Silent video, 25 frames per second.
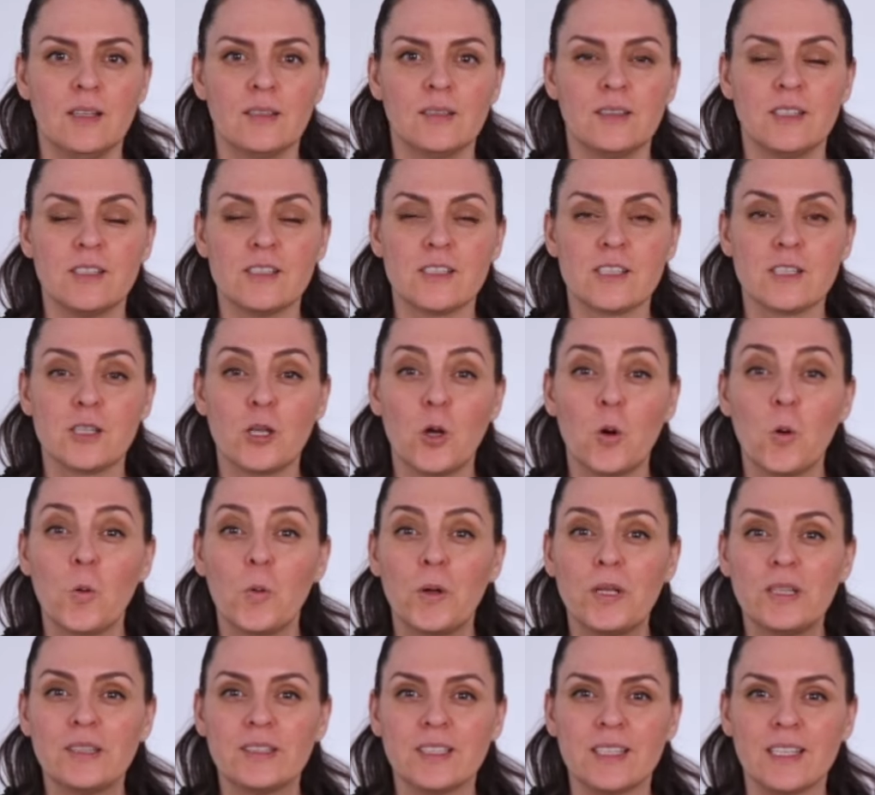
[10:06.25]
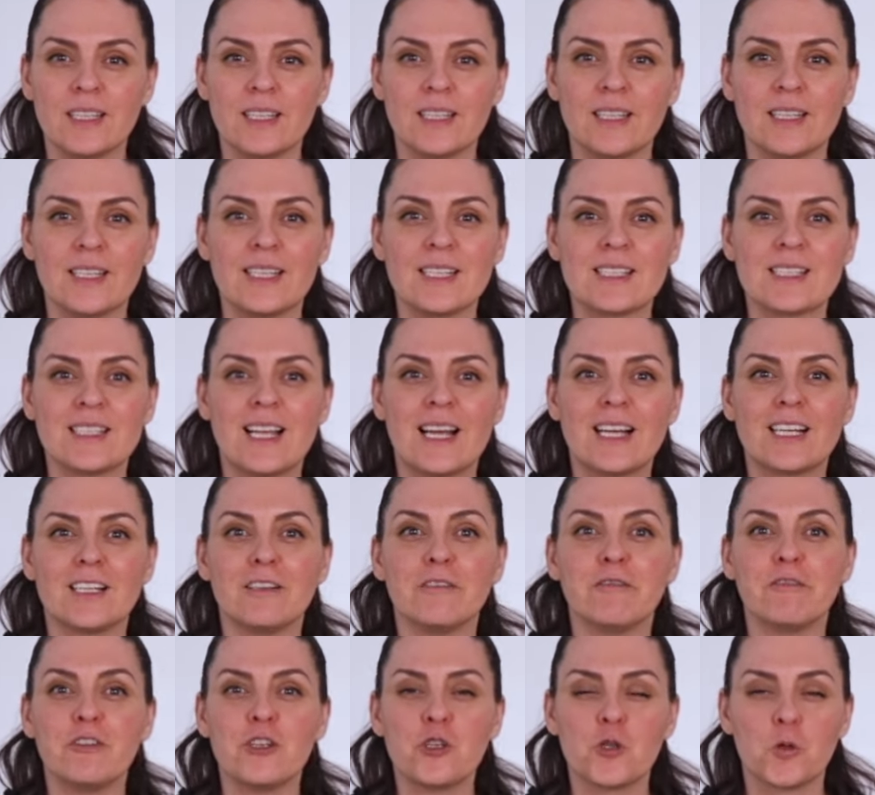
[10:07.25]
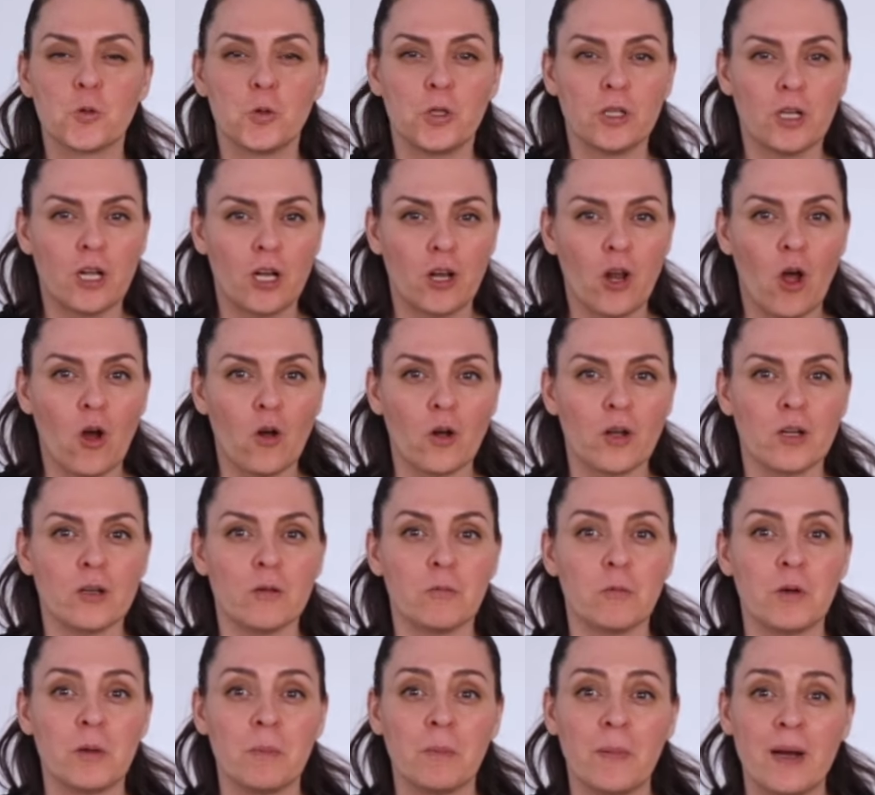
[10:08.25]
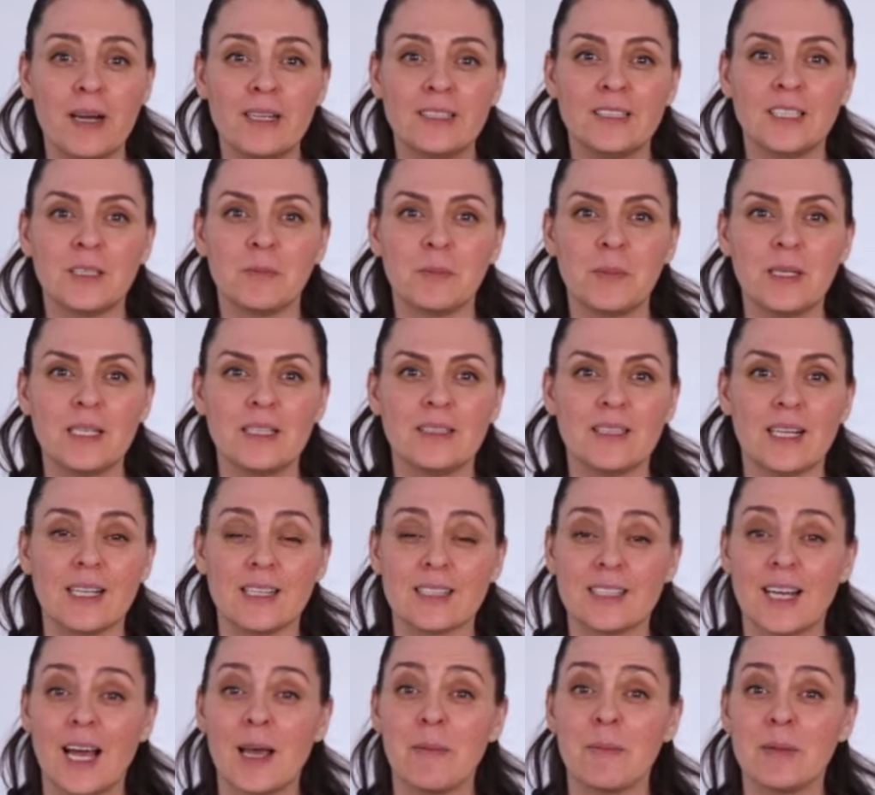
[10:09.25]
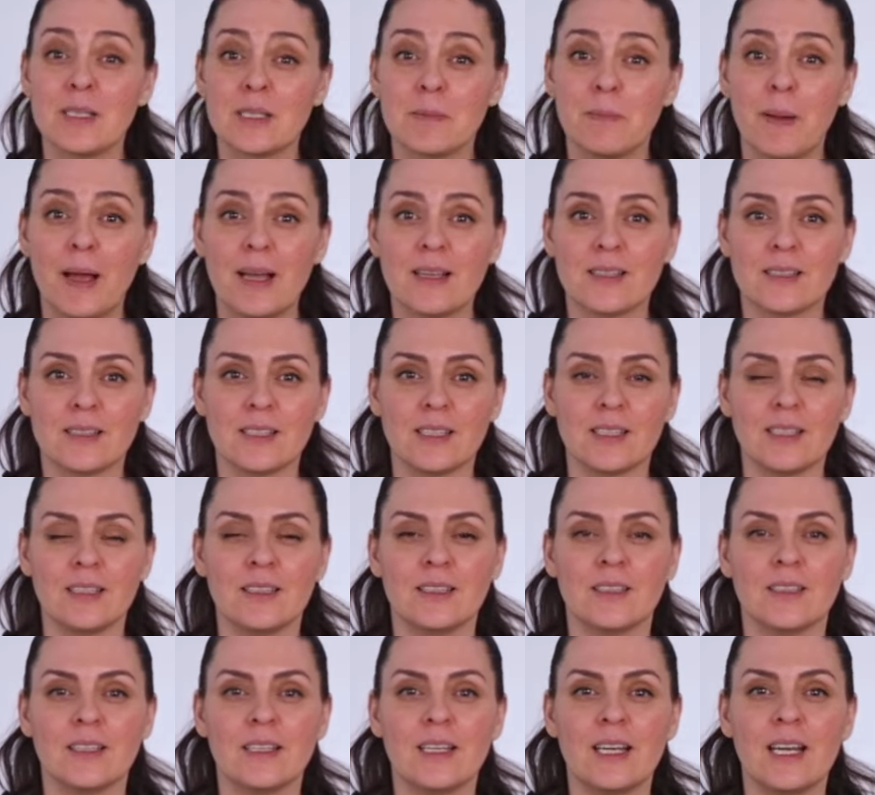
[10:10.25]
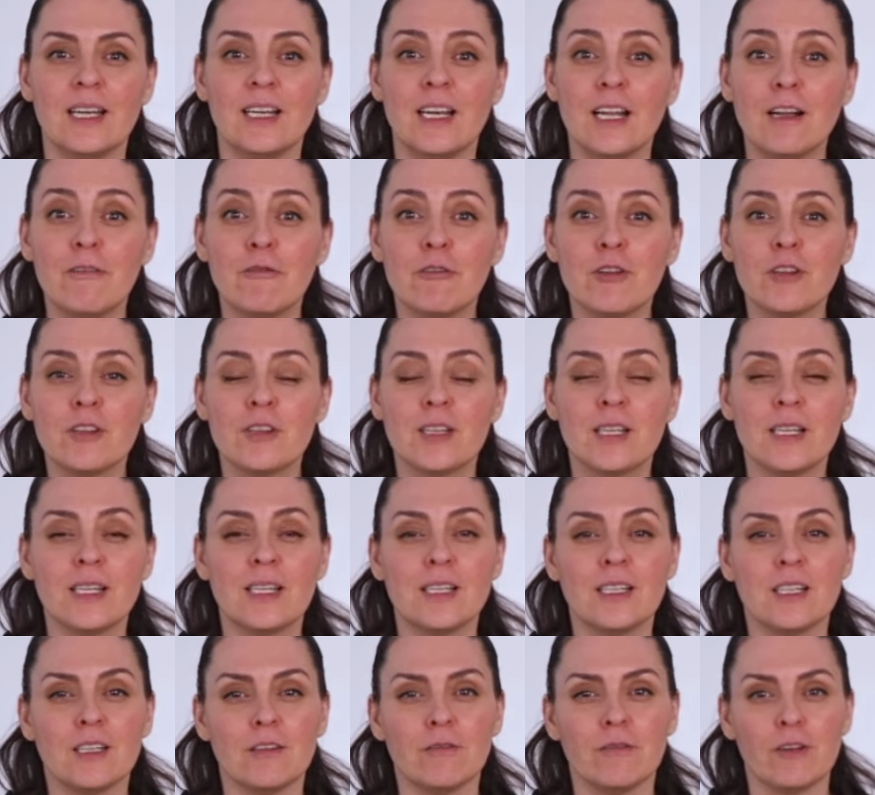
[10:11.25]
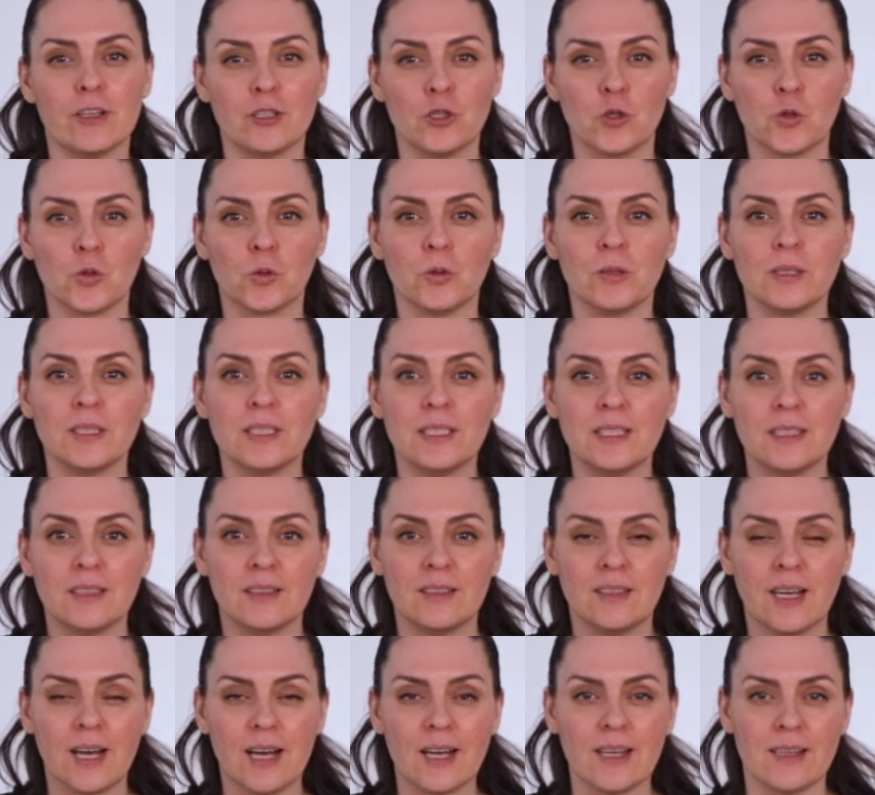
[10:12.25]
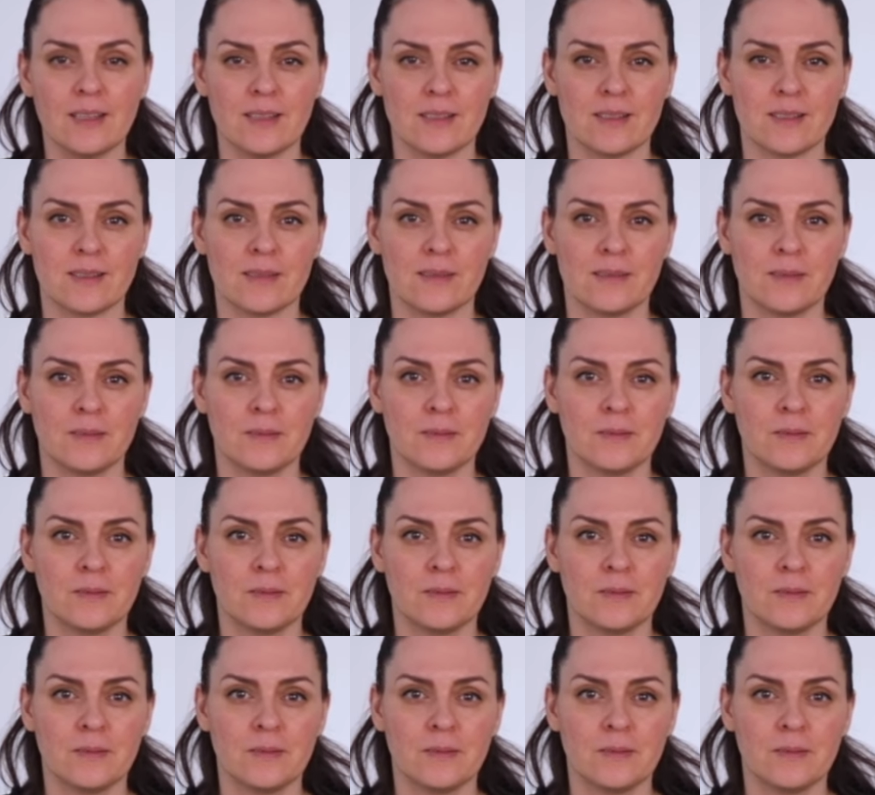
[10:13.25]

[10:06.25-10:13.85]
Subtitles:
Their slow wilting is like a visual clock, reminding me that time is passing, and everything eventually dies.